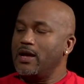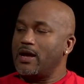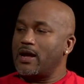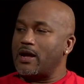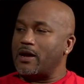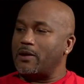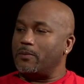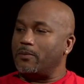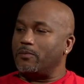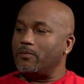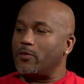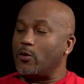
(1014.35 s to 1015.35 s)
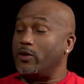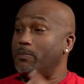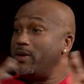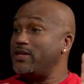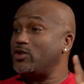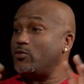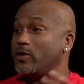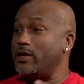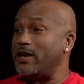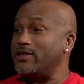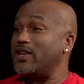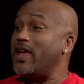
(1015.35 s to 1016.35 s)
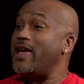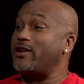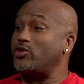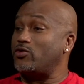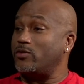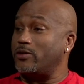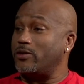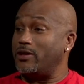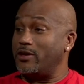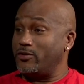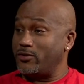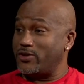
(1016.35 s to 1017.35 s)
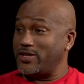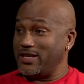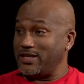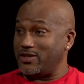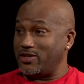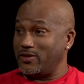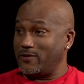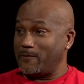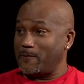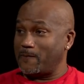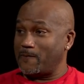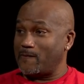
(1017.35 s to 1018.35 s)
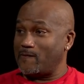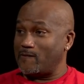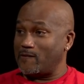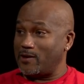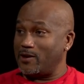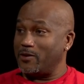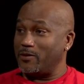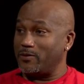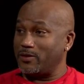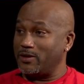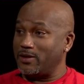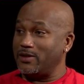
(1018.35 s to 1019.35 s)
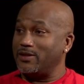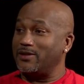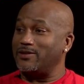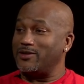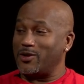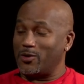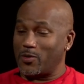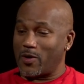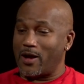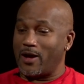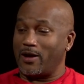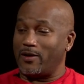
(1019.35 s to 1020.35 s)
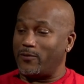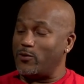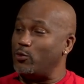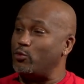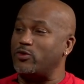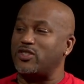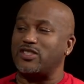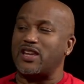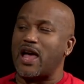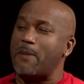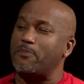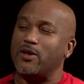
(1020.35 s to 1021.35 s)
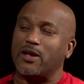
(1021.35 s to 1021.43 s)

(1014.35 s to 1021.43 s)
um, on the big screen as an extra in Under Siege. You know? I know that movie. So uh, if you stop the